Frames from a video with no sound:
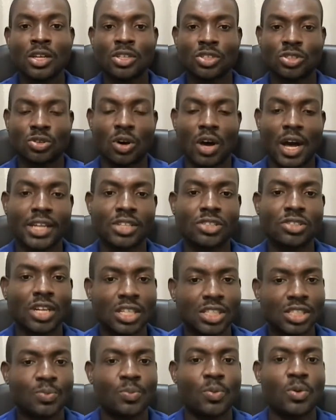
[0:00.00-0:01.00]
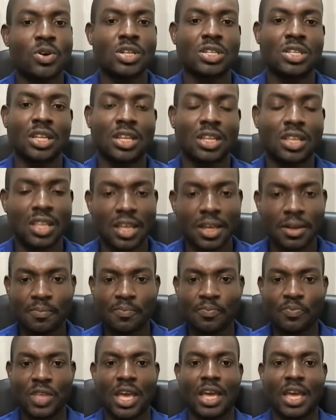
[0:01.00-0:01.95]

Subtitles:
So I transported them